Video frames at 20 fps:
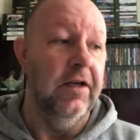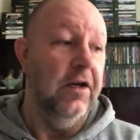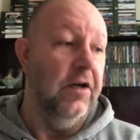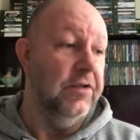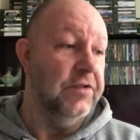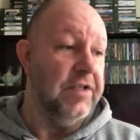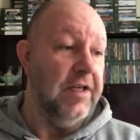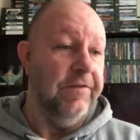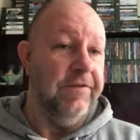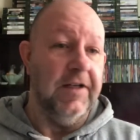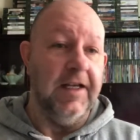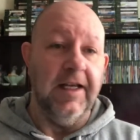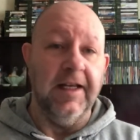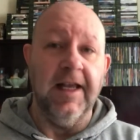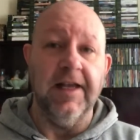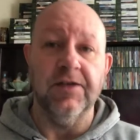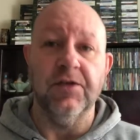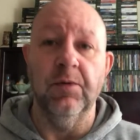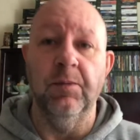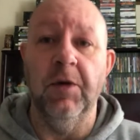I'll see if I can
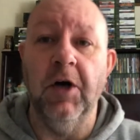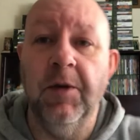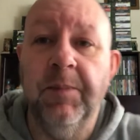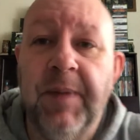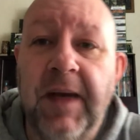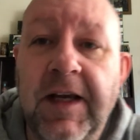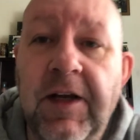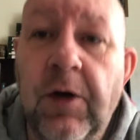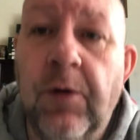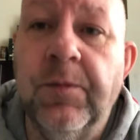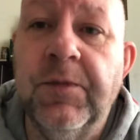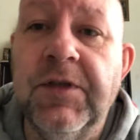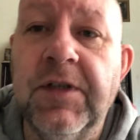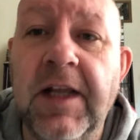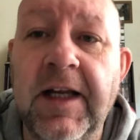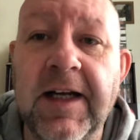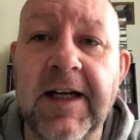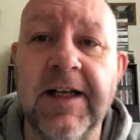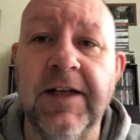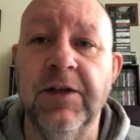get some more pickups,
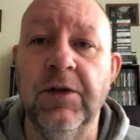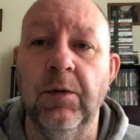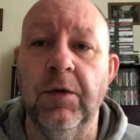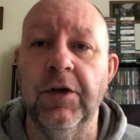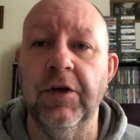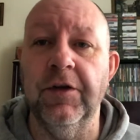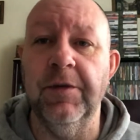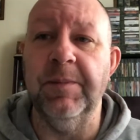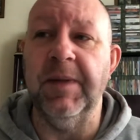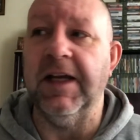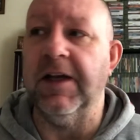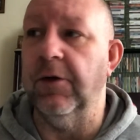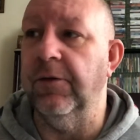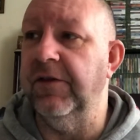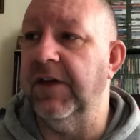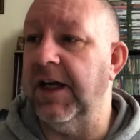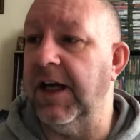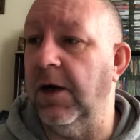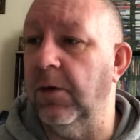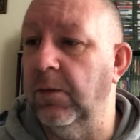then I can do another pickup
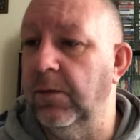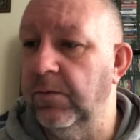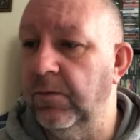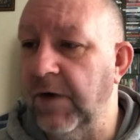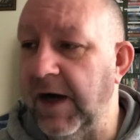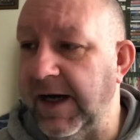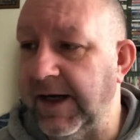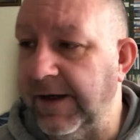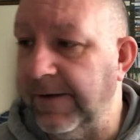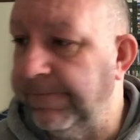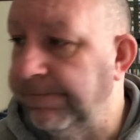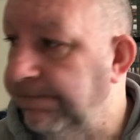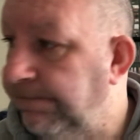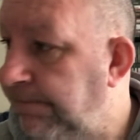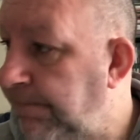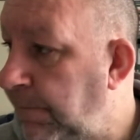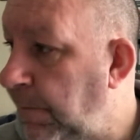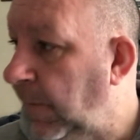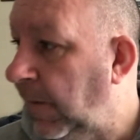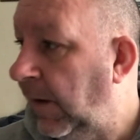video. Right.
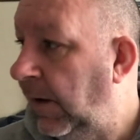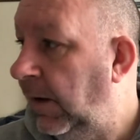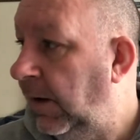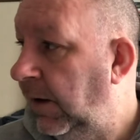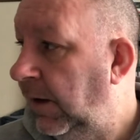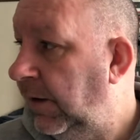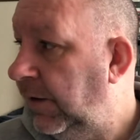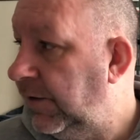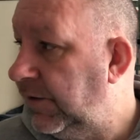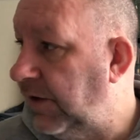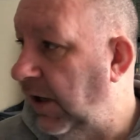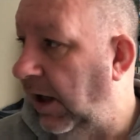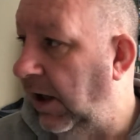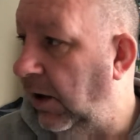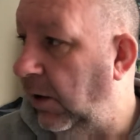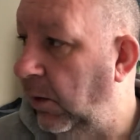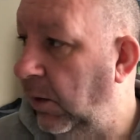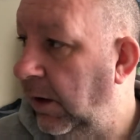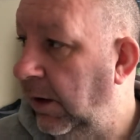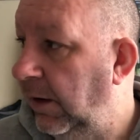
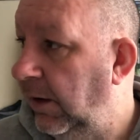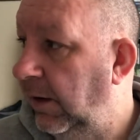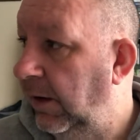So,